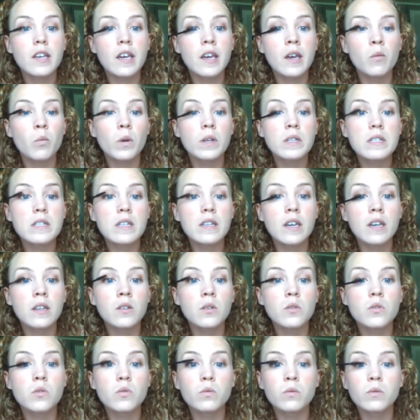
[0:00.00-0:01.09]
and once again,
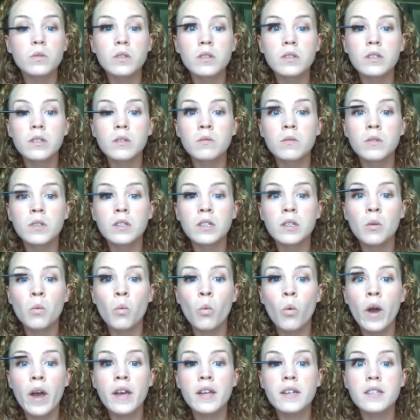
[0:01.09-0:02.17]
those really, really
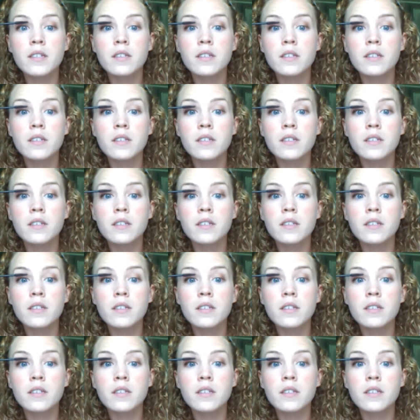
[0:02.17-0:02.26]
wet